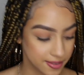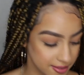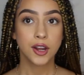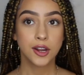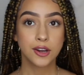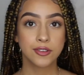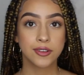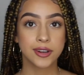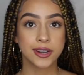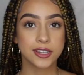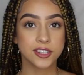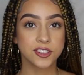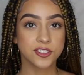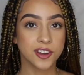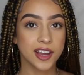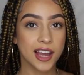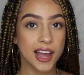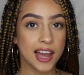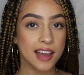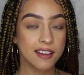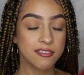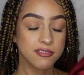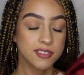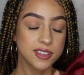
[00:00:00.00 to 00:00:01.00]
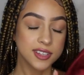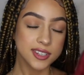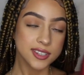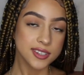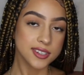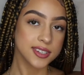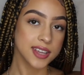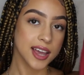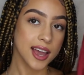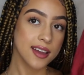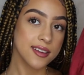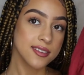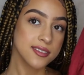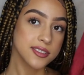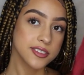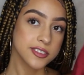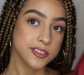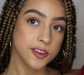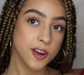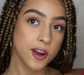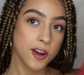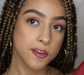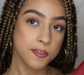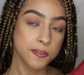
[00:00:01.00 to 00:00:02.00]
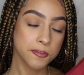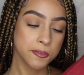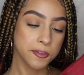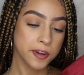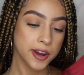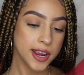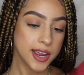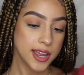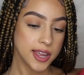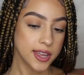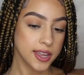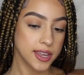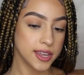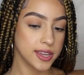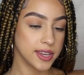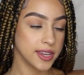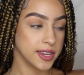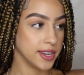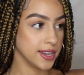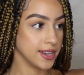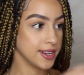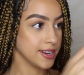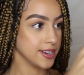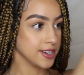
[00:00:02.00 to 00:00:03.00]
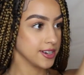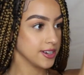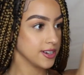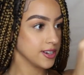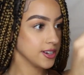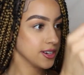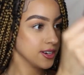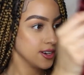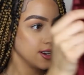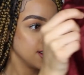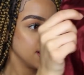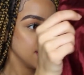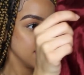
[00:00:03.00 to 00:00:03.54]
Alright, so I have this satin scarf right here.